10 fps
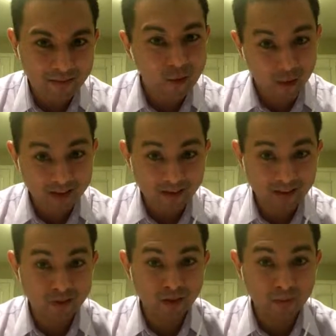you worked on this
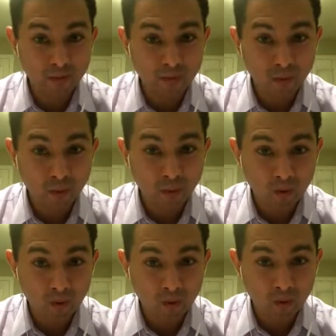field
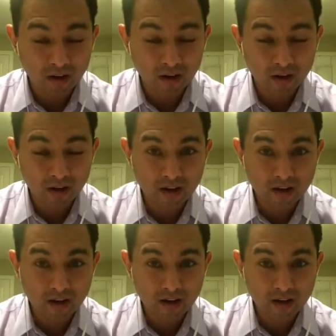before?
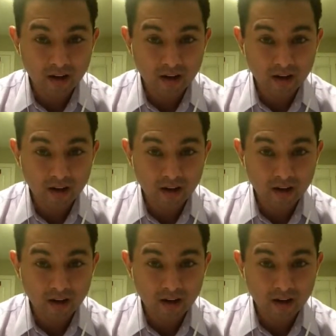Where it's
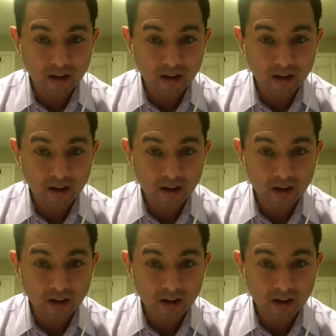very clear to the
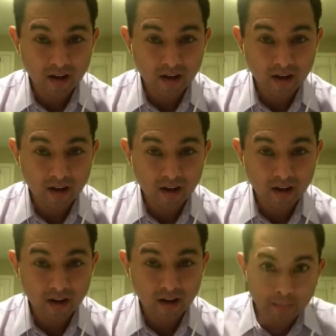industry.
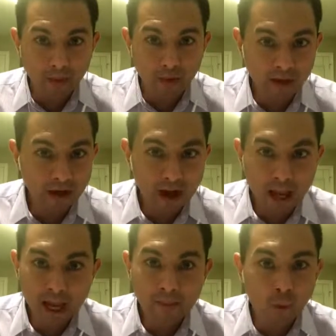You have
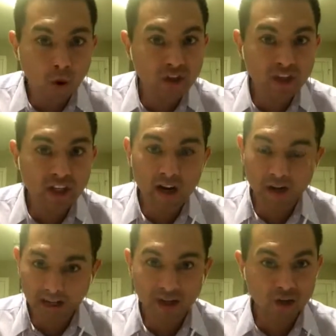people in
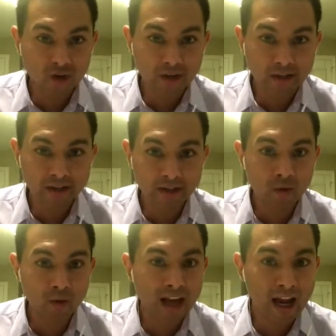more generic
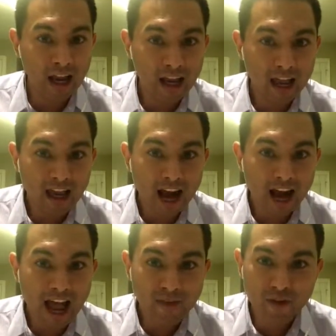industries, right? I
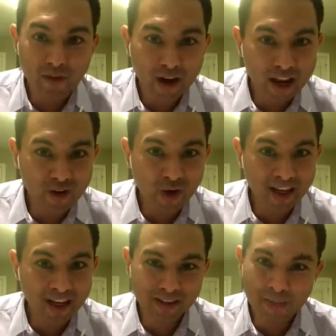have a
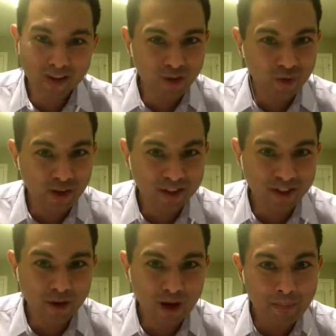friend who, as I mentioned,
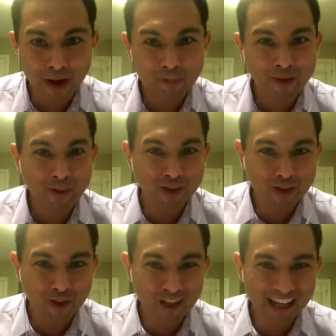runs a great
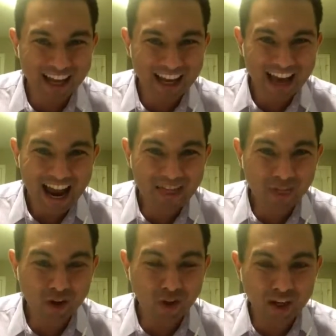barbecue restaurant,
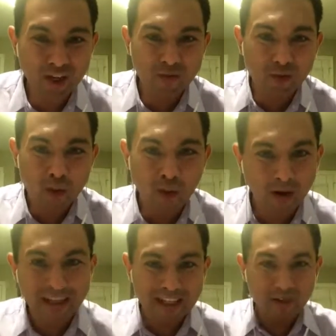and they're looking
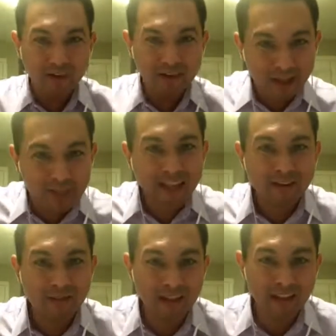for a different
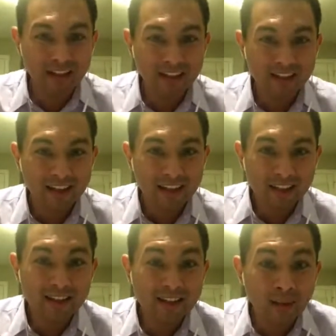subset of things
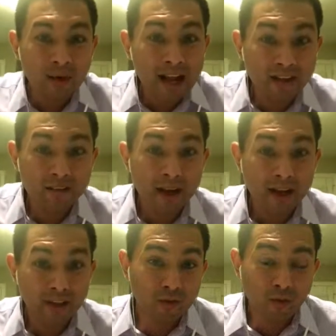than someone else might
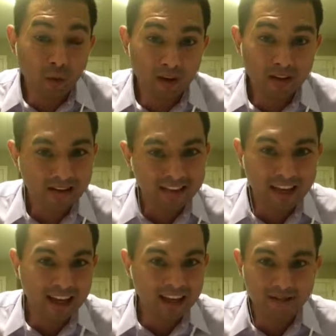look for,
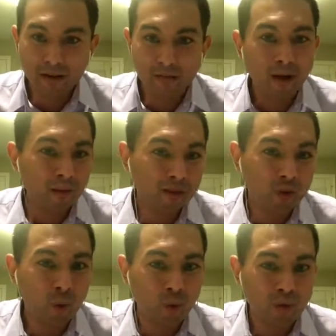say in public
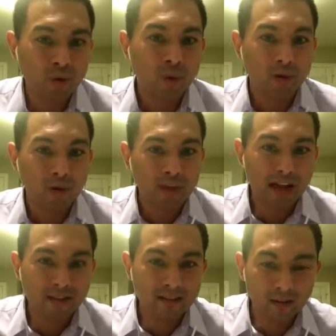schools or
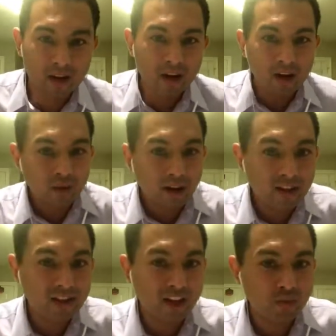that. So we'd love to
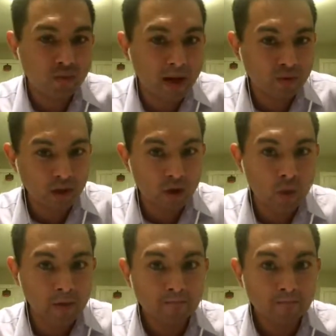touch base with you, and